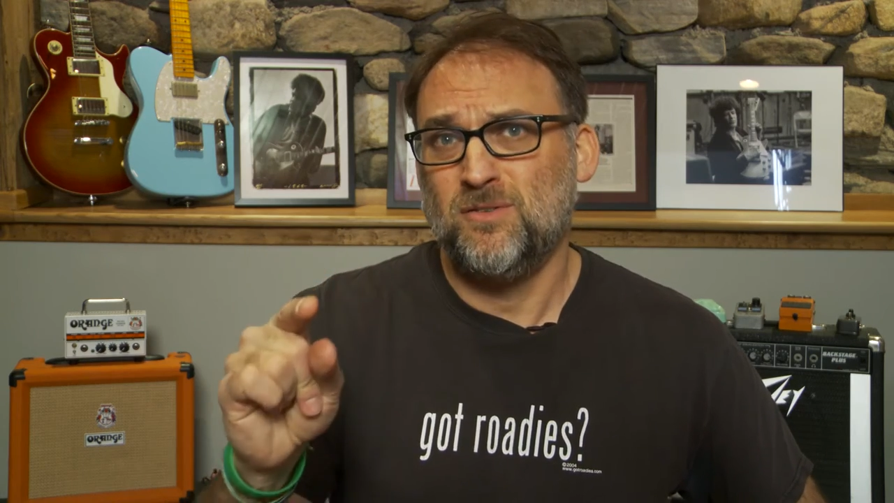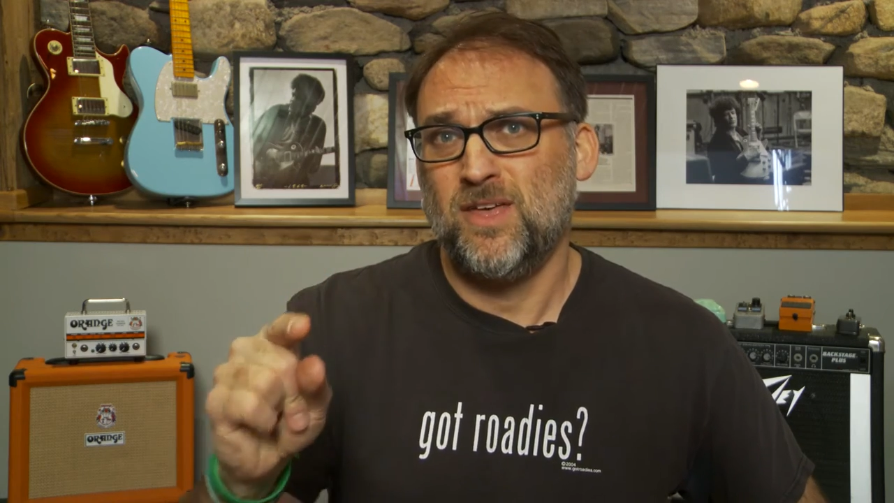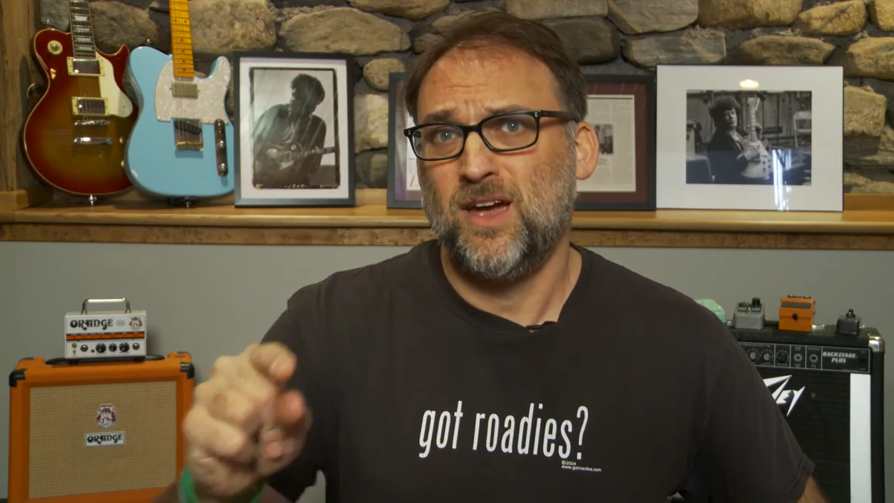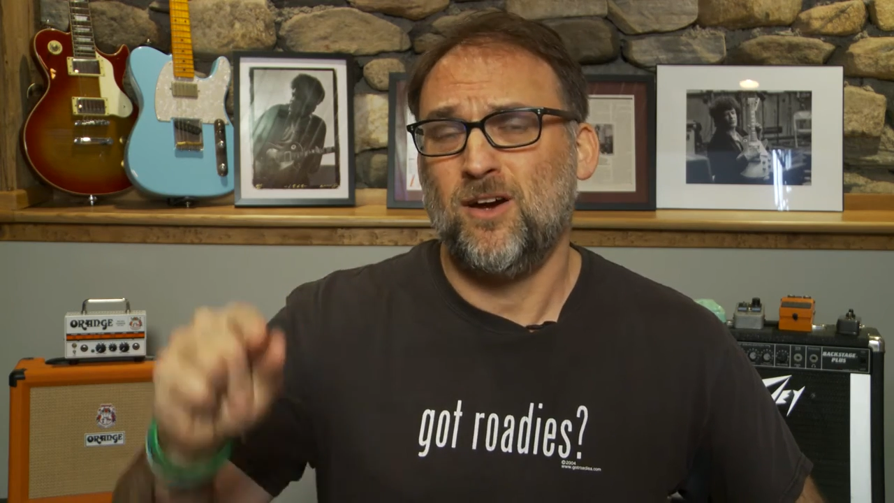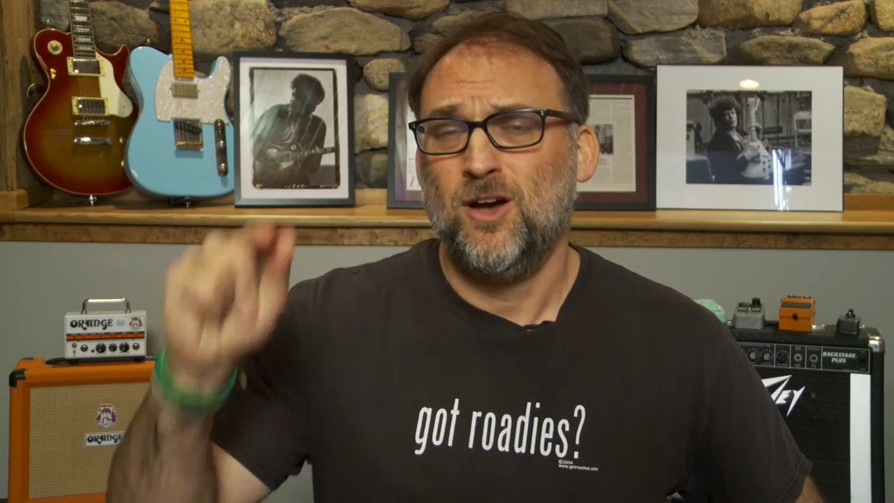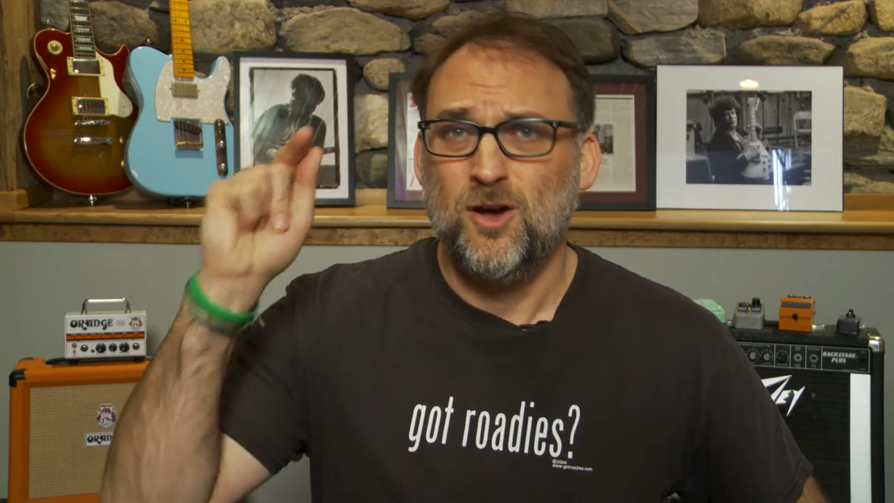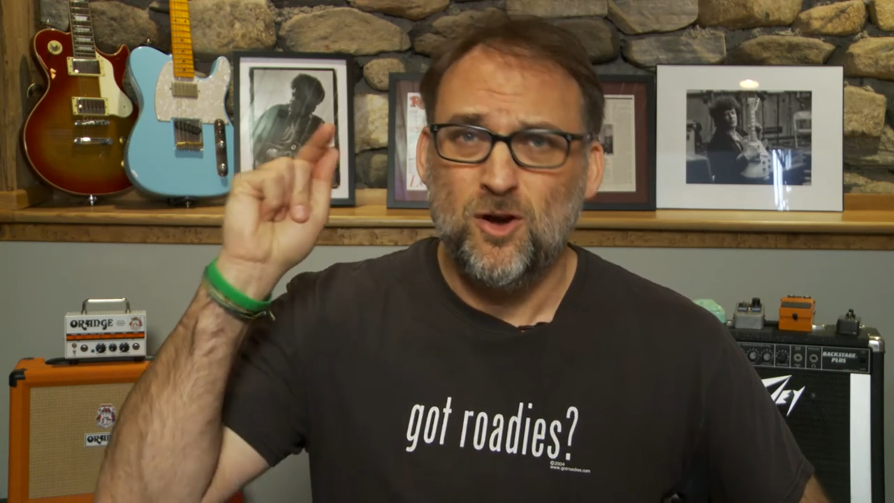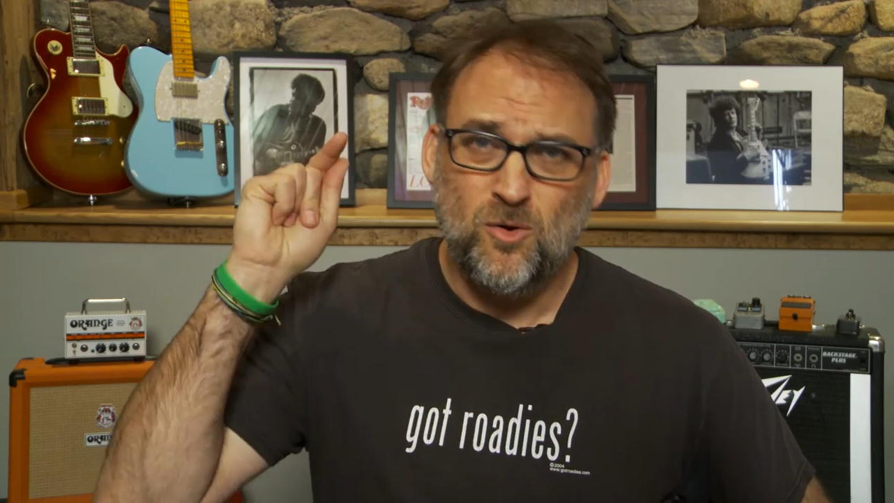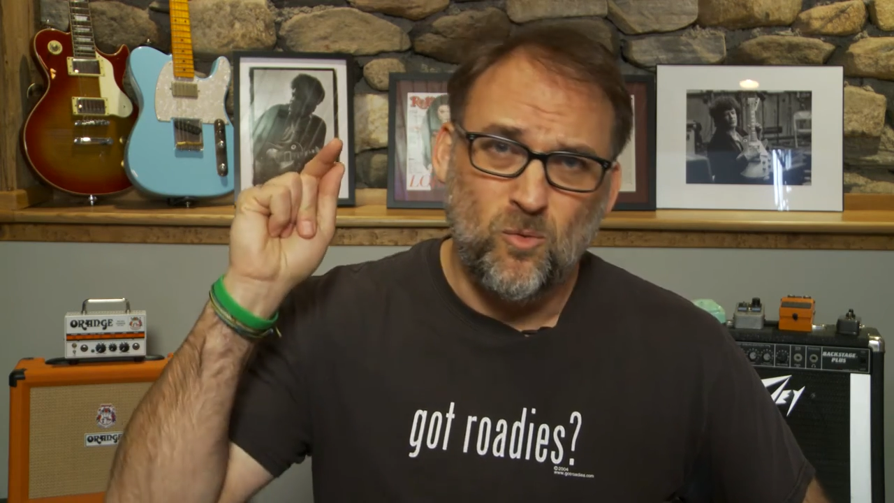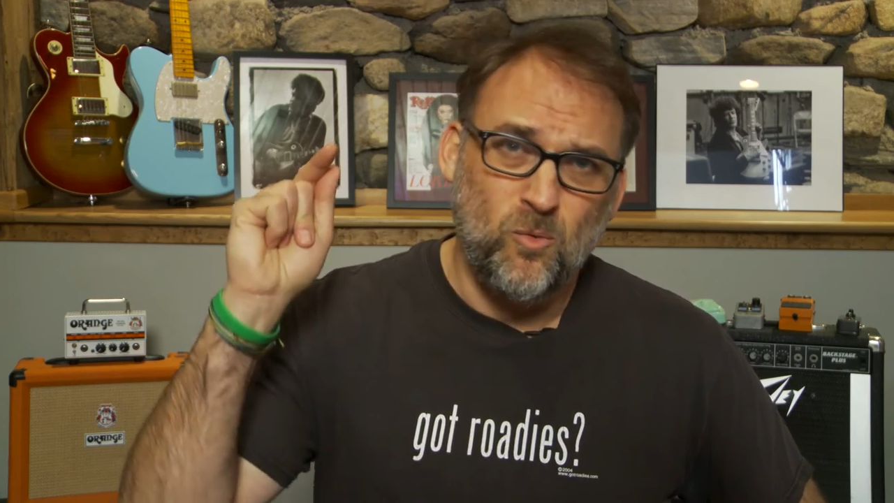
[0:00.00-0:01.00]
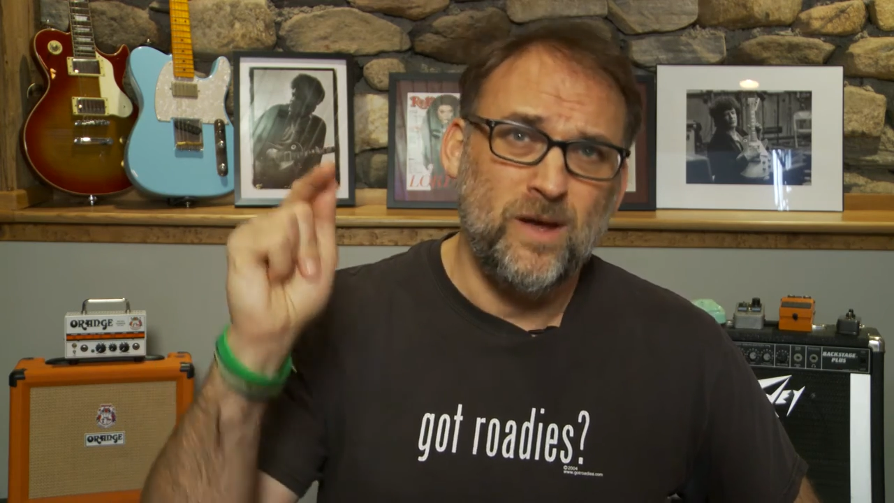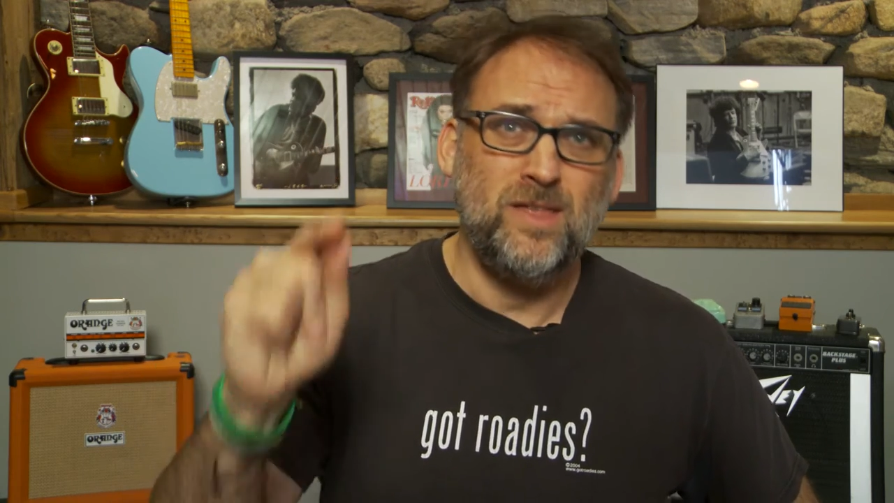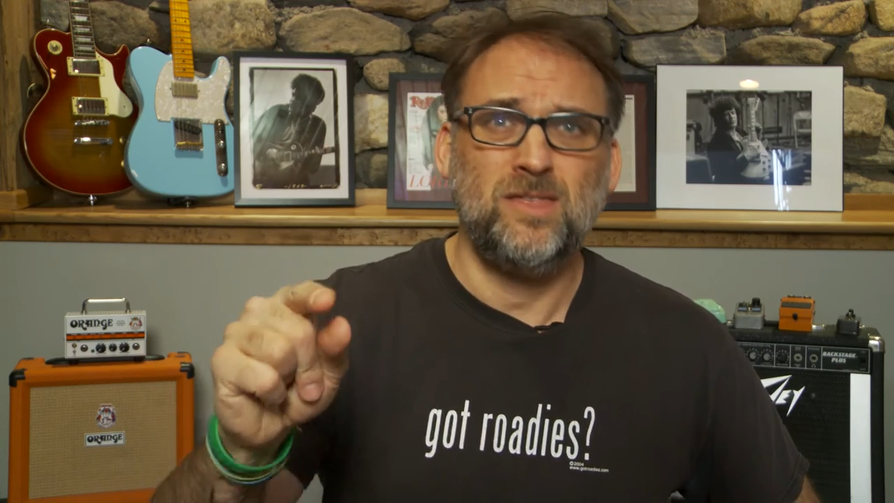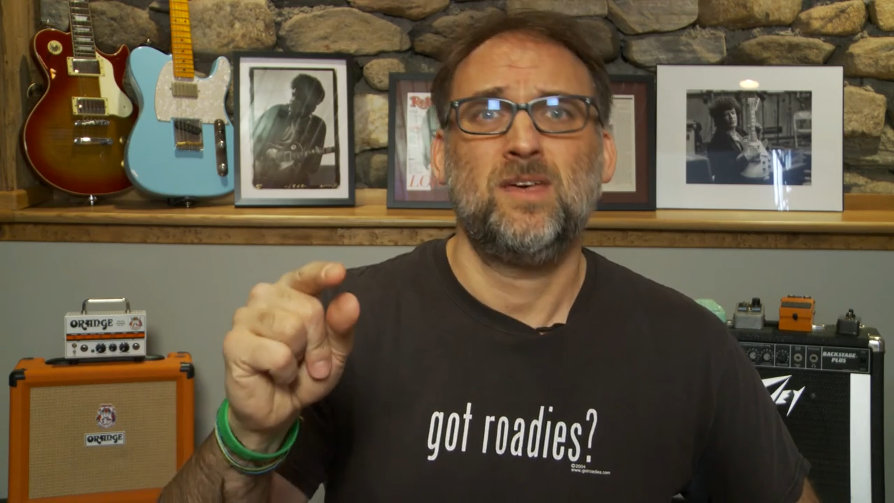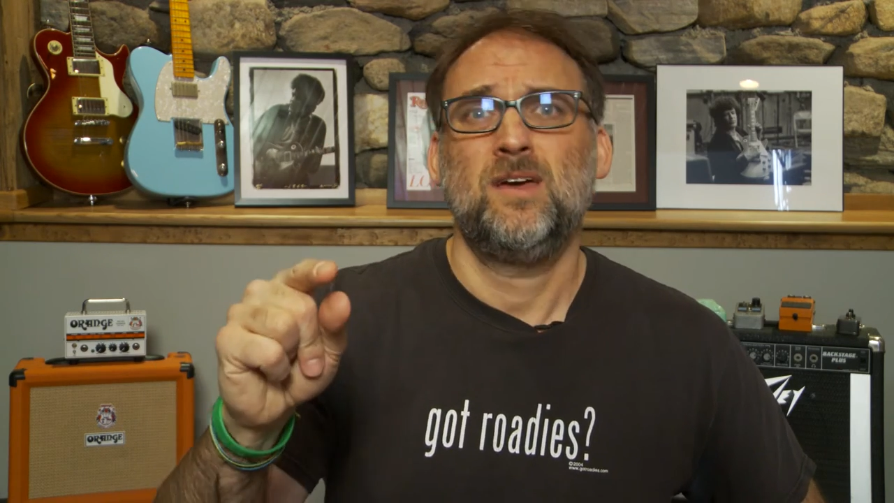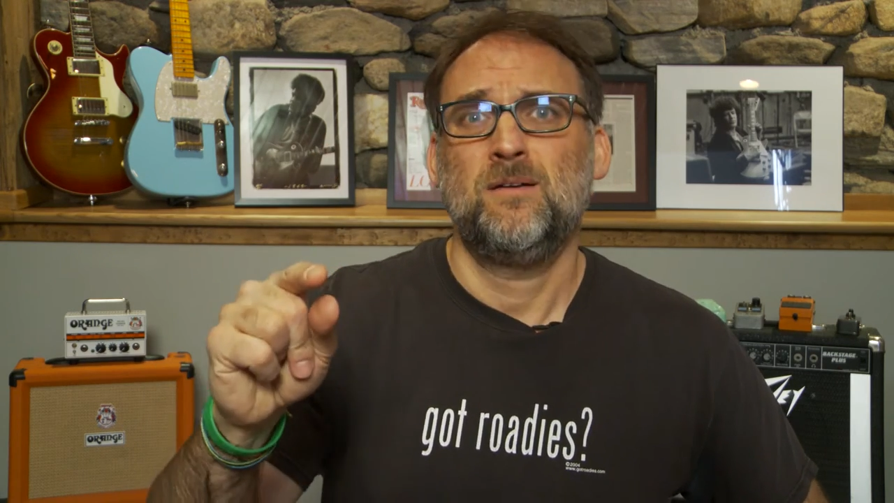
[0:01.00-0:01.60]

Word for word: there with